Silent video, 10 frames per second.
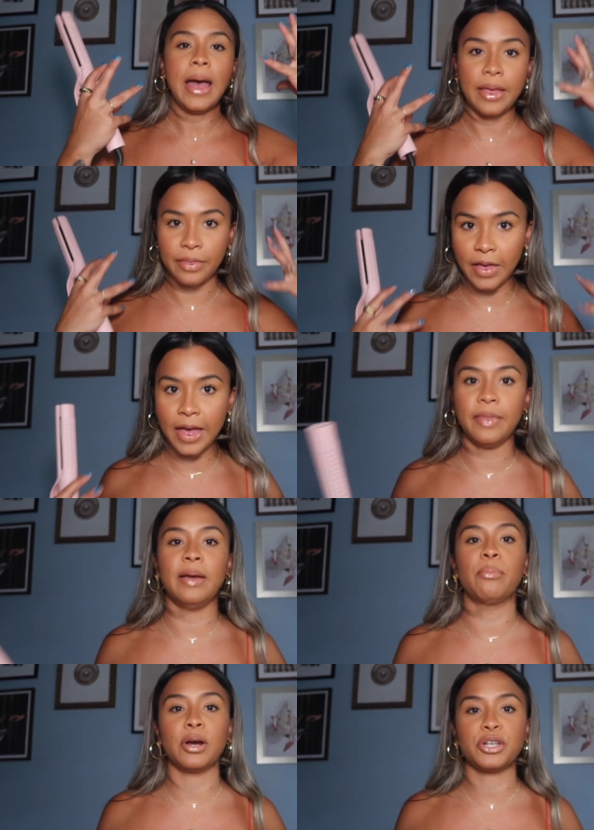and then
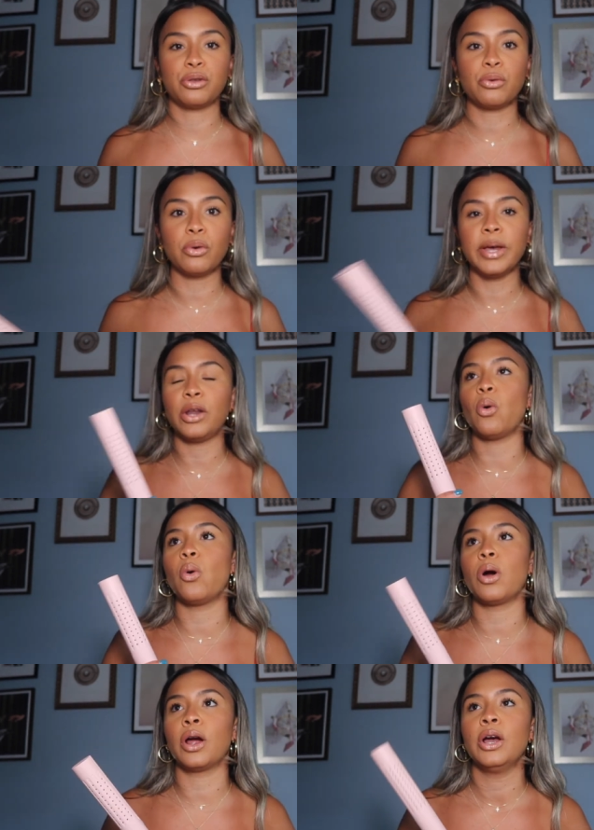they brush through it,
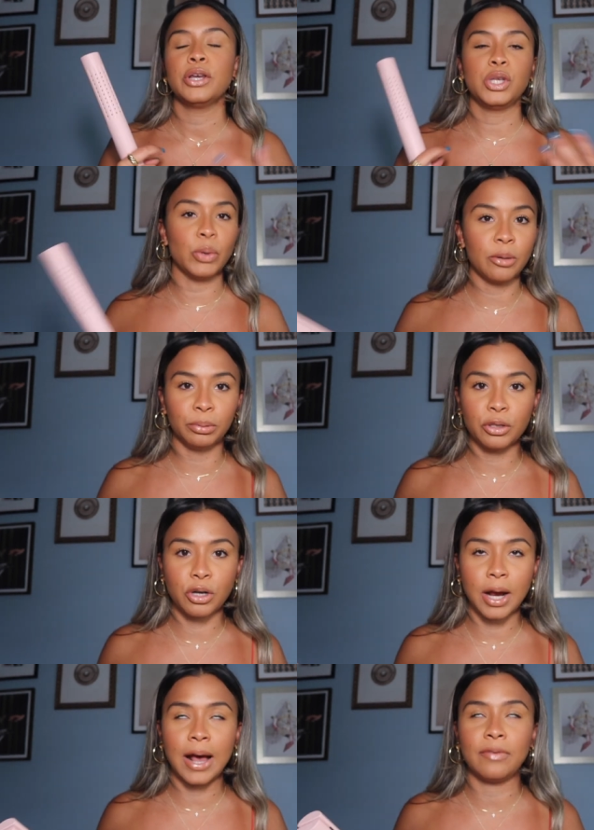or doing a blow
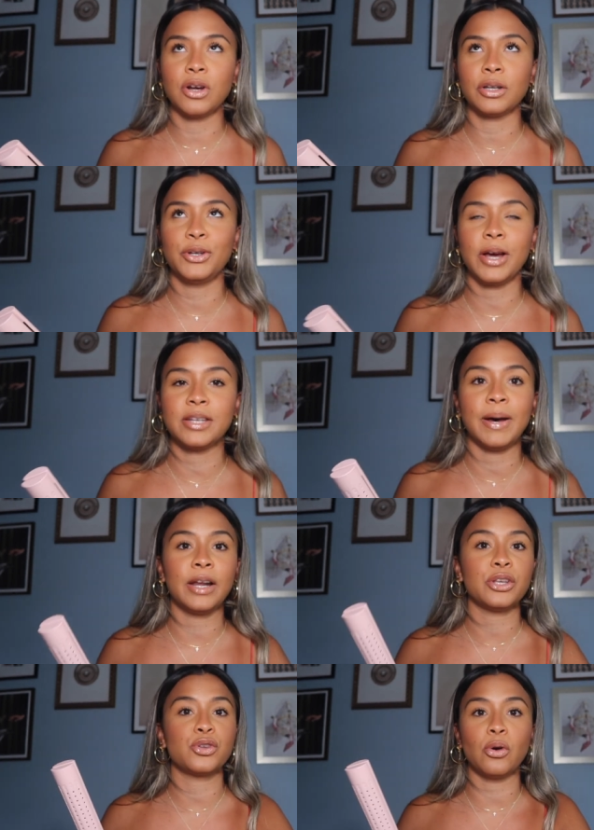dry, I've talked to you guys
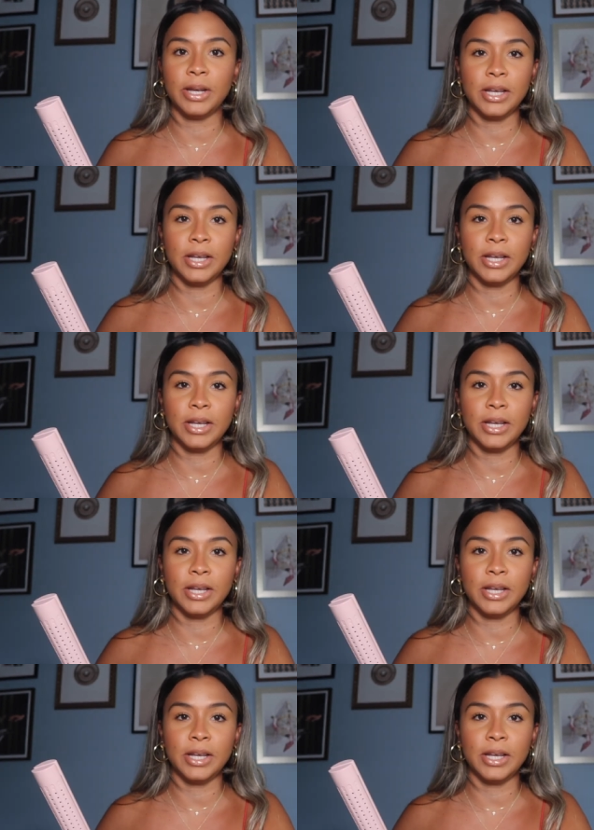about it so